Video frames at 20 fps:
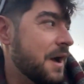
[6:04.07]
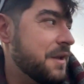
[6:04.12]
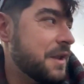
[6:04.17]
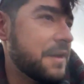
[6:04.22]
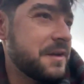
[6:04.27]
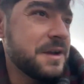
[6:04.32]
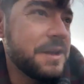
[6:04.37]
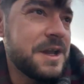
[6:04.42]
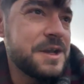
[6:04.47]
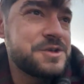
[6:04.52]

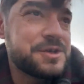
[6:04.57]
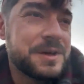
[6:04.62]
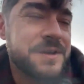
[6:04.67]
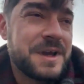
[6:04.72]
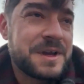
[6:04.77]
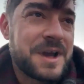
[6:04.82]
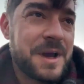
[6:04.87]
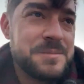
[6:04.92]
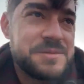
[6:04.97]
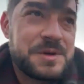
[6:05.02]
Another
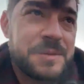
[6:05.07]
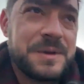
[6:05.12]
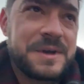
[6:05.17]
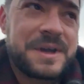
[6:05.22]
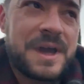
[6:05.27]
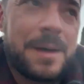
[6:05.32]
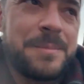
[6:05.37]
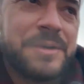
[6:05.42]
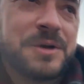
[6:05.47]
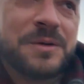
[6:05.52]
legend that comes from
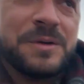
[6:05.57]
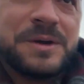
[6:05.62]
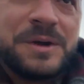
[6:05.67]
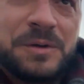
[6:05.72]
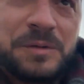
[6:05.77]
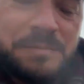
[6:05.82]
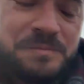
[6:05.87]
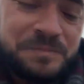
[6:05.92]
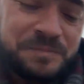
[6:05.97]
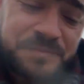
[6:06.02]
the Capitol
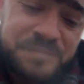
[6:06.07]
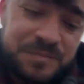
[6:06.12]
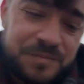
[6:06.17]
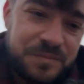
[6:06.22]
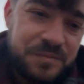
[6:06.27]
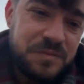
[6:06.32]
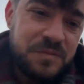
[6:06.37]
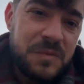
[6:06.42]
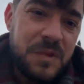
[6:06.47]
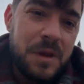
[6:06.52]
Hill,
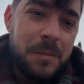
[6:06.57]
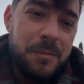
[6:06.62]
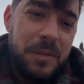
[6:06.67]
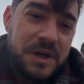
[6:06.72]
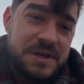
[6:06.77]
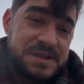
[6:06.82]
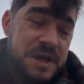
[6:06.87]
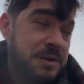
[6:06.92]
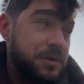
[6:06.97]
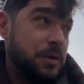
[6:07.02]

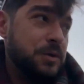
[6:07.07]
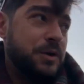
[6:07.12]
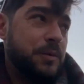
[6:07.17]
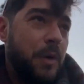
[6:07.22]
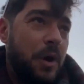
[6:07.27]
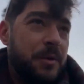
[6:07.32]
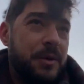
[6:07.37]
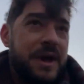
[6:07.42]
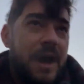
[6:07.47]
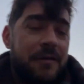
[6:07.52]
because I told
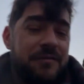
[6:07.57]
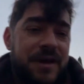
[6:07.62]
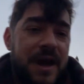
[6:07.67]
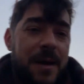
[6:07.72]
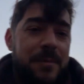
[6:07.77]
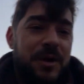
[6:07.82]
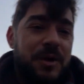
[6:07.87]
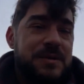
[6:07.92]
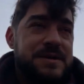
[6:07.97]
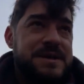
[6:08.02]
you why we have
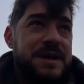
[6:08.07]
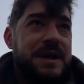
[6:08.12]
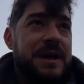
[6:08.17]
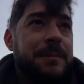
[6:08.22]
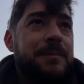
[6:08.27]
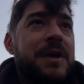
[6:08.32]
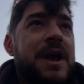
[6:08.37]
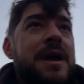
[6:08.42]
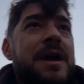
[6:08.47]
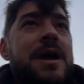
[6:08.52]
capital
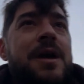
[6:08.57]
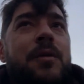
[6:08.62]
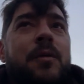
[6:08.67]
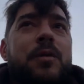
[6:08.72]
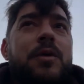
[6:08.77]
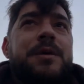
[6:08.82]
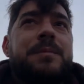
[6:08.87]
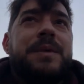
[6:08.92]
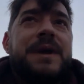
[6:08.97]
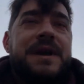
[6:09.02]
city,
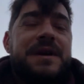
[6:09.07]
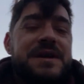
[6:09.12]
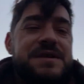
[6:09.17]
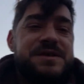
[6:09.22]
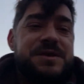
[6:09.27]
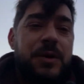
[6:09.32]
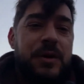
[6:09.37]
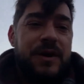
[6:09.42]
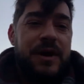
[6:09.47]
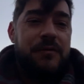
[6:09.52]
would be
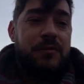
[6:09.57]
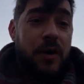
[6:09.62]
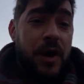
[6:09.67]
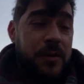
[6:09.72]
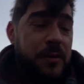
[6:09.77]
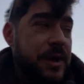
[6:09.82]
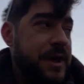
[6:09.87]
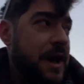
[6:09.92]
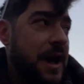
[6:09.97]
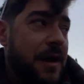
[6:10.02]
the story of
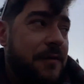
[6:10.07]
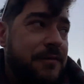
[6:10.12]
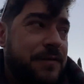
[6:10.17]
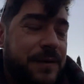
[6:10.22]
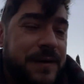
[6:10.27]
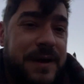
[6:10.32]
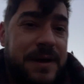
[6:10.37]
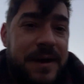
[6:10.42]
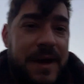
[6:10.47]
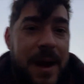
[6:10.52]
why we
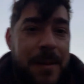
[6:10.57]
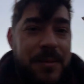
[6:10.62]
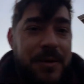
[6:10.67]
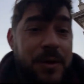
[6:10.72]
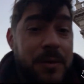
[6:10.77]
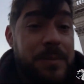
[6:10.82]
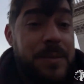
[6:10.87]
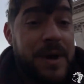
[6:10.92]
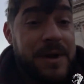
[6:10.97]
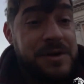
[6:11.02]
have
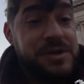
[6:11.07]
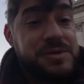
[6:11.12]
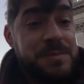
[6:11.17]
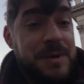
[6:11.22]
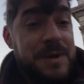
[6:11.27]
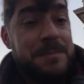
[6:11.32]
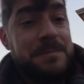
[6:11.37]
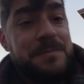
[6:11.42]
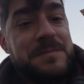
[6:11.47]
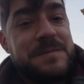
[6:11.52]
capital
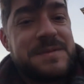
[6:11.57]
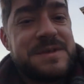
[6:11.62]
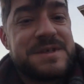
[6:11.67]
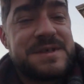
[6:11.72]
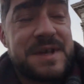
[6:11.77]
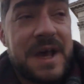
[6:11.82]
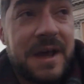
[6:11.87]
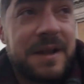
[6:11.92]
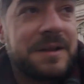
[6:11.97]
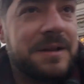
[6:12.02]
punishment,
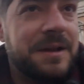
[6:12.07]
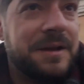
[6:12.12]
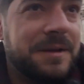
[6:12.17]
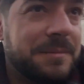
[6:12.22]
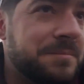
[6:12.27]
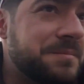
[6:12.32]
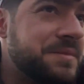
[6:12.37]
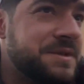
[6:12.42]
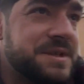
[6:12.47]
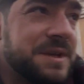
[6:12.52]

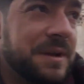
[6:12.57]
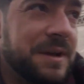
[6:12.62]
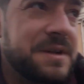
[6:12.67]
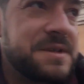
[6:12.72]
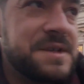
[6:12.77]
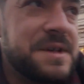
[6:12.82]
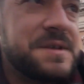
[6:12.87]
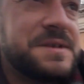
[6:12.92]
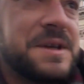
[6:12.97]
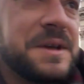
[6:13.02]
sadly still
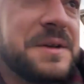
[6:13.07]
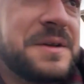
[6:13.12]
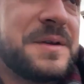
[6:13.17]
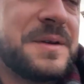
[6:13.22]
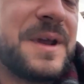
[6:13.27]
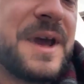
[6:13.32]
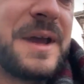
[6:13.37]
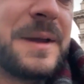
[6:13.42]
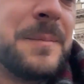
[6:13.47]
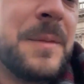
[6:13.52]
existing
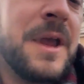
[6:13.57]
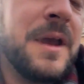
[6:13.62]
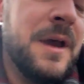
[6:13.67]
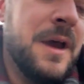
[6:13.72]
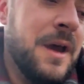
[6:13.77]
today.